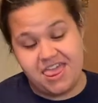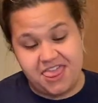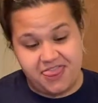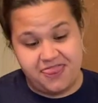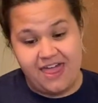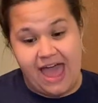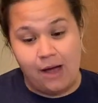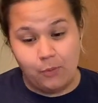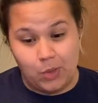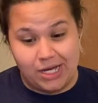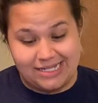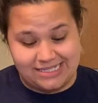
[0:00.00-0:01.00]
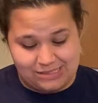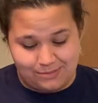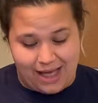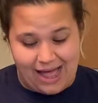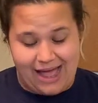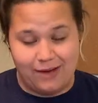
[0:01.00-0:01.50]
that was
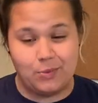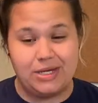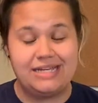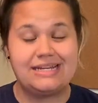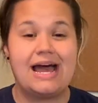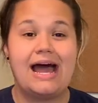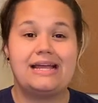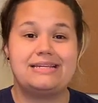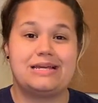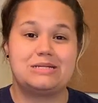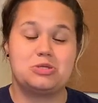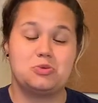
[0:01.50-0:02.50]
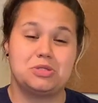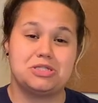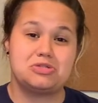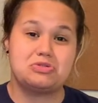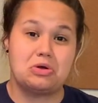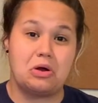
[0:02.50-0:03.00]
my week 9 Dancing with the
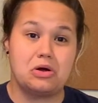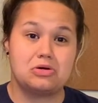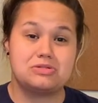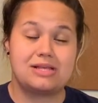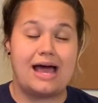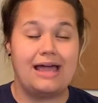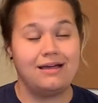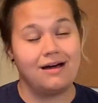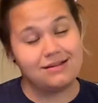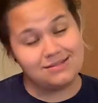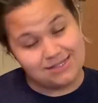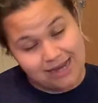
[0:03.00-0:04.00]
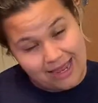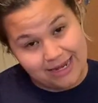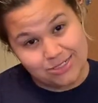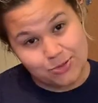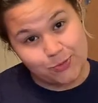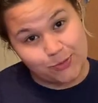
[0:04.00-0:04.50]
Stars Icons
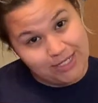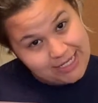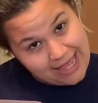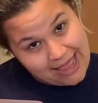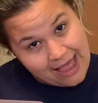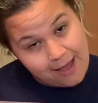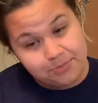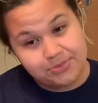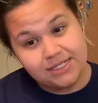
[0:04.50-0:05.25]
Night recap.